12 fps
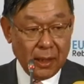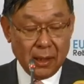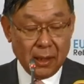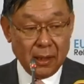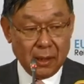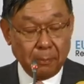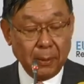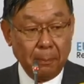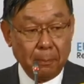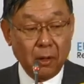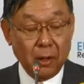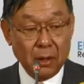the
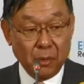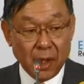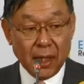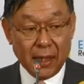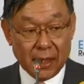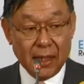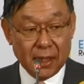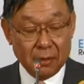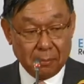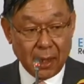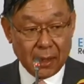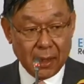people really
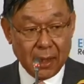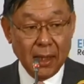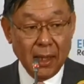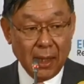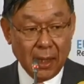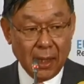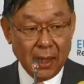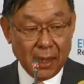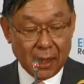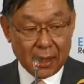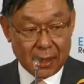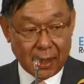need money
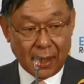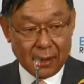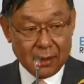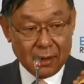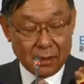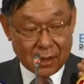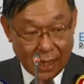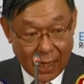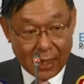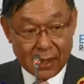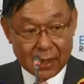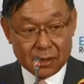can
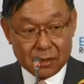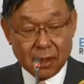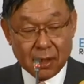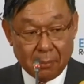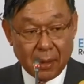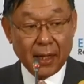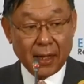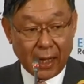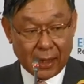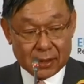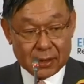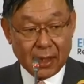directly make
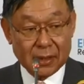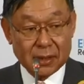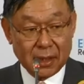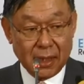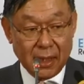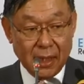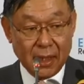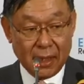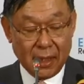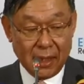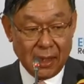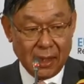access the
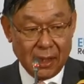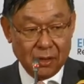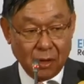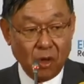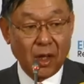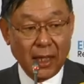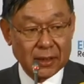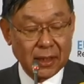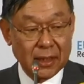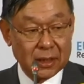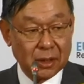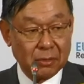
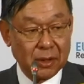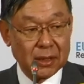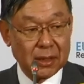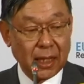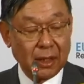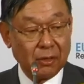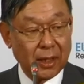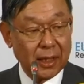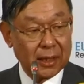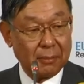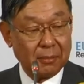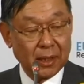organization which
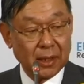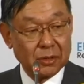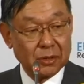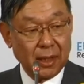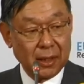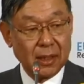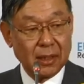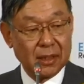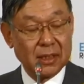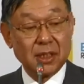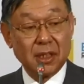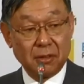allocate the money. So I
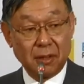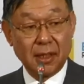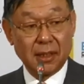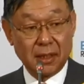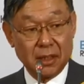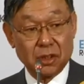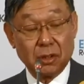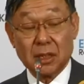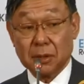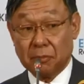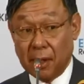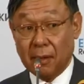think decentralization
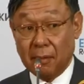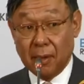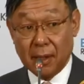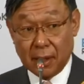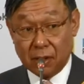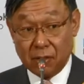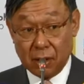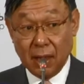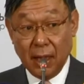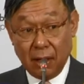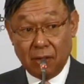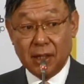is very, very
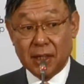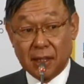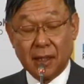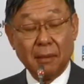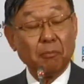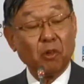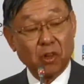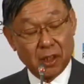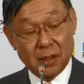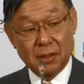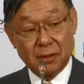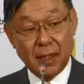critically
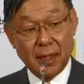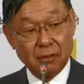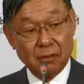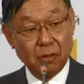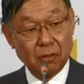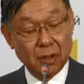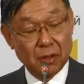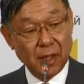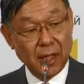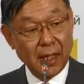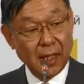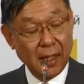important, right, for Ukraine.